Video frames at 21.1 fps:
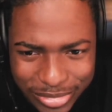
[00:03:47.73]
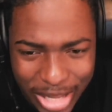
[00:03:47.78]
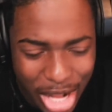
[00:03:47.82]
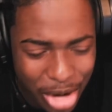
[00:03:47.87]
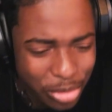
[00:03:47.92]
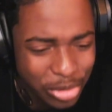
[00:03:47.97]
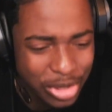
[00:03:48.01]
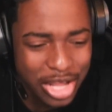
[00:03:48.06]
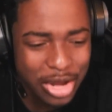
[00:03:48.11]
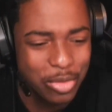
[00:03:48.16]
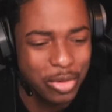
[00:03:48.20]
I
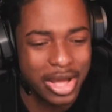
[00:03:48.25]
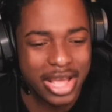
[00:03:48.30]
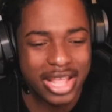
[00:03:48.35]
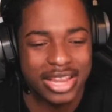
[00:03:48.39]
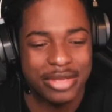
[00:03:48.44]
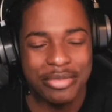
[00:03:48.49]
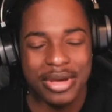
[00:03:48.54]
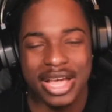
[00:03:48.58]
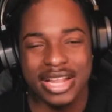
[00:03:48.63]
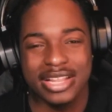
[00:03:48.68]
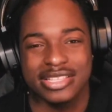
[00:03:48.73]
don't care what
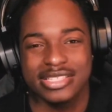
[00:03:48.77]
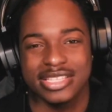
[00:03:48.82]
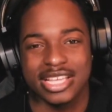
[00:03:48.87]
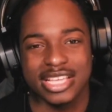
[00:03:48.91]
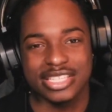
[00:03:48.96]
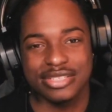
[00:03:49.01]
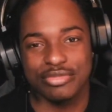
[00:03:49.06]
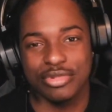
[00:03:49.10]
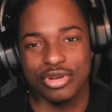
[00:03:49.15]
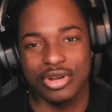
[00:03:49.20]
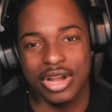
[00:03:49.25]
anybody
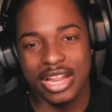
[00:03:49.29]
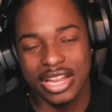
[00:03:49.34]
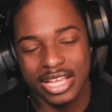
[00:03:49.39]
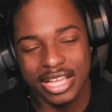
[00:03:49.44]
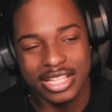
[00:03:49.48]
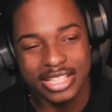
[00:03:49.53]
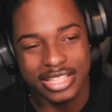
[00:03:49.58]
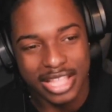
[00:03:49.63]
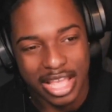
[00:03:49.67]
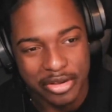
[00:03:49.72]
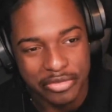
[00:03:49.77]
says, bro. That
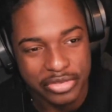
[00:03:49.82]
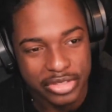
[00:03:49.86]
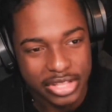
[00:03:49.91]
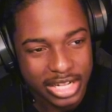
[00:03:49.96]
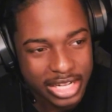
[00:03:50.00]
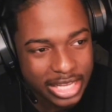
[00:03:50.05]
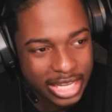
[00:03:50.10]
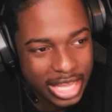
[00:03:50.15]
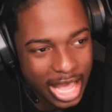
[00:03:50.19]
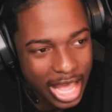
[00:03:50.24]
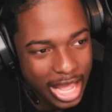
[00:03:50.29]
nigga
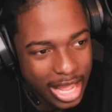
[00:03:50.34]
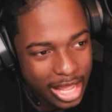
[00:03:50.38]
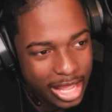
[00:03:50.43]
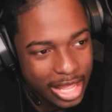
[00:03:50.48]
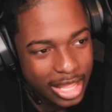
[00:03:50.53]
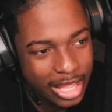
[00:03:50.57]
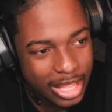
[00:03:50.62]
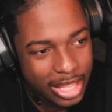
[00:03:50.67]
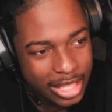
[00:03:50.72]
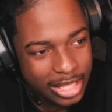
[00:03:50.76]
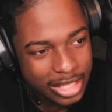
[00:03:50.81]
definitely got
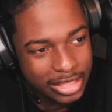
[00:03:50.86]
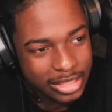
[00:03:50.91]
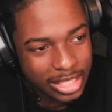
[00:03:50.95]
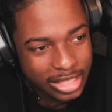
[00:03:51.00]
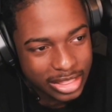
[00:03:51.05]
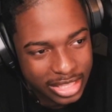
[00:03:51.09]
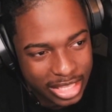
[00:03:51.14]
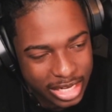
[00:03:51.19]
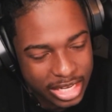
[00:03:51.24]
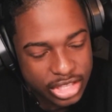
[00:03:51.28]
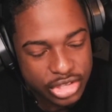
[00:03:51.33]
the
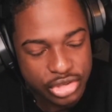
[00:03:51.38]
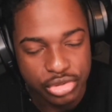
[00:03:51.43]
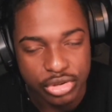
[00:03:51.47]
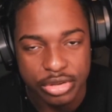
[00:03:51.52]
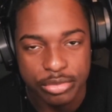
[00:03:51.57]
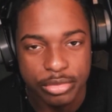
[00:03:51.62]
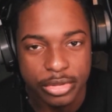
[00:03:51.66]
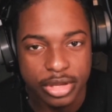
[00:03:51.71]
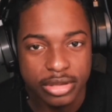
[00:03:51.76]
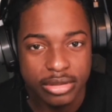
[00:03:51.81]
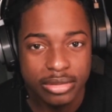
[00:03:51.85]
Diddy
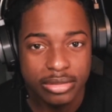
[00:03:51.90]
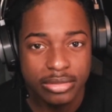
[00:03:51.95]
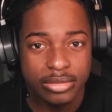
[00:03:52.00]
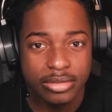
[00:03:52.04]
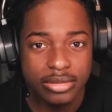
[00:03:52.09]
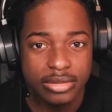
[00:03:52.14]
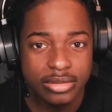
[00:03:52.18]
treatment.